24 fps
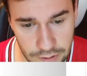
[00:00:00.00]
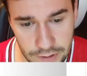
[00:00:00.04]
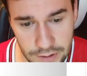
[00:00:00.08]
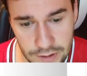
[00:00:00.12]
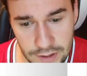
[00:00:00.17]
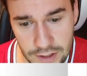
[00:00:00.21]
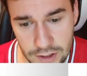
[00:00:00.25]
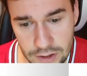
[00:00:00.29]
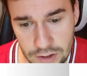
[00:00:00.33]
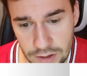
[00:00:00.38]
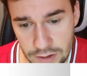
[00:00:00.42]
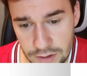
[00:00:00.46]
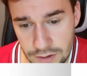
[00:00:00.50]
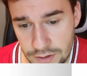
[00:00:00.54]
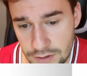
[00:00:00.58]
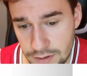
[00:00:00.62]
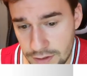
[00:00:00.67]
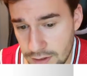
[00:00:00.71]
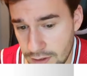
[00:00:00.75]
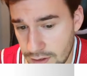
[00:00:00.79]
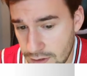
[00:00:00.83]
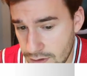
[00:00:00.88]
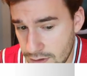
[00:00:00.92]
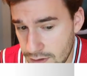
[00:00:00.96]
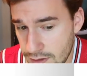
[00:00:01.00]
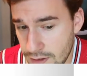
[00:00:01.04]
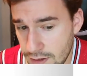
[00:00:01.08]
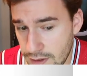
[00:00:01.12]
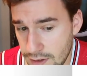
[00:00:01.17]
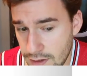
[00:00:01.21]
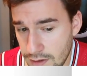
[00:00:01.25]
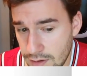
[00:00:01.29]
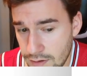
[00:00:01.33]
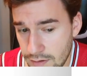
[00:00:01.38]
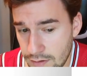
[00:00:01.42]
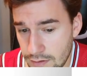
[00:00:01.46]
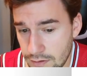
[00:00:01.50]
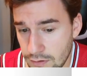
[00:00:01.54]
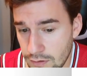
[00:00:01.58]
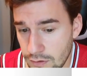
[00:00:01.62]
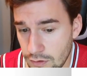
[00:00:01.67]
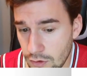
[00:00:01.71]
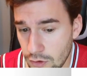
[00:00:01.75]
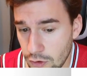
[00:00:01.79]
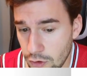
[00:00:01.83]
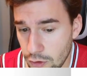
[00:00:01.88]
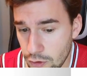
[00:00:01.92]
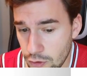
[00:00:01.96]
it actually says that
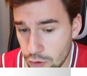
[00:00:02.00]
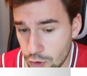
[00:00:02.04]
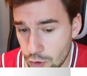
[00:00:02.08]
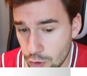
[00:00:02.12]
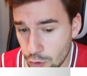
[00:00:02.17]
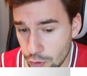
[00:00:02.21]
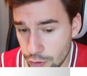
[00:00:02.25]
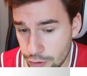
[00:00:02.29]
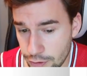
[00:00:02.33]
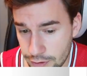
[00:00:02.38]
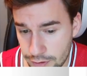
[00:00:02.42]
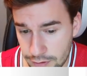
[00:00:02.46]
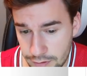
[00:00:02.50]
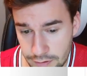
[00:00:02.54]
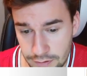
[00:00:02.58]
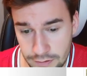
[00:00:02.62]
unsorted,